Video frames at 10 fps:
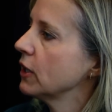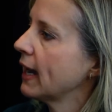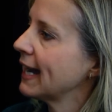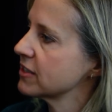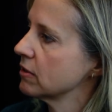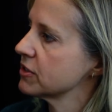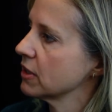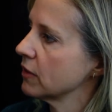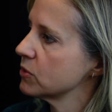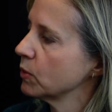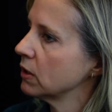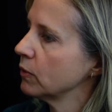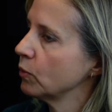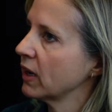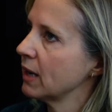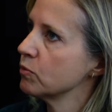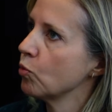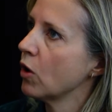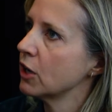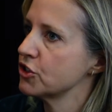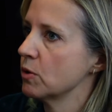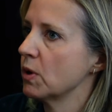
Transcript: asking ourselves, well, when I'm watching